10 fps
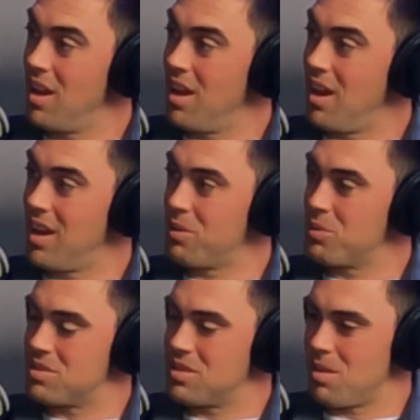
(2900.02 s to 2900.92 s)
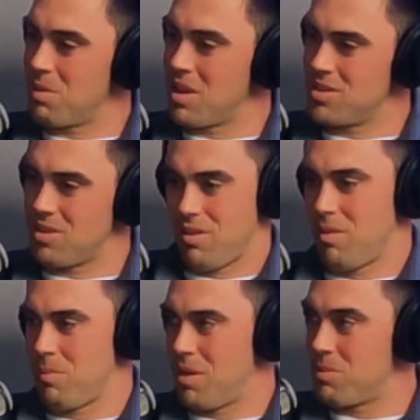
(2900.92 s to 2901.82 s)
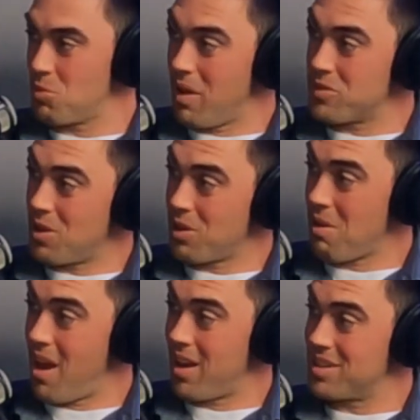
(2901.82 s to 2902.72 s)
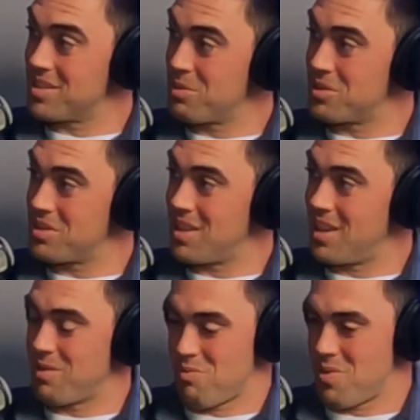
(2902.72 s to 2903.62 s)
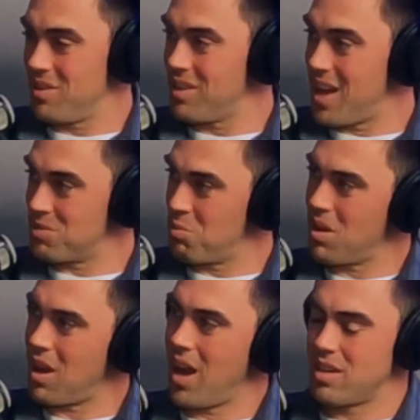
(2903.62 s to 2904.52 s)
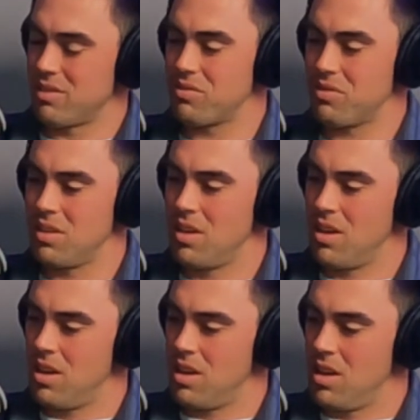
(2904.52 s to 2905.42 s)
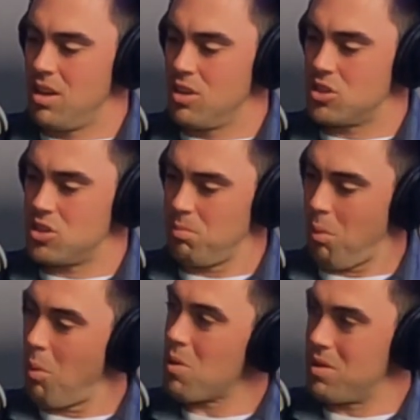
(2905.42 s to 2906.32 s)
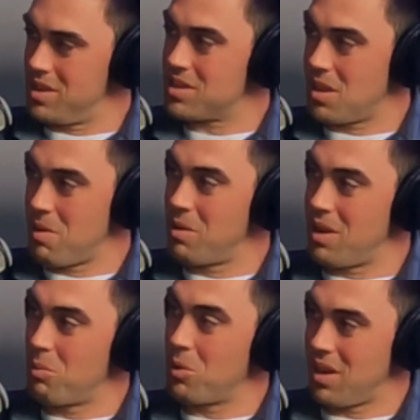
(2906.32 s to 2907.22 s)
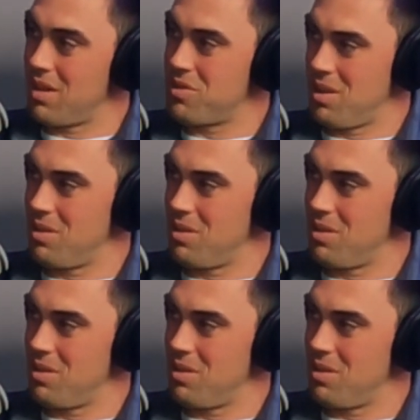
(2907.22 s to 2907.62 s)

And it was, him and his wife started crying because it was just, they didn't realize what kind of support this community will give you.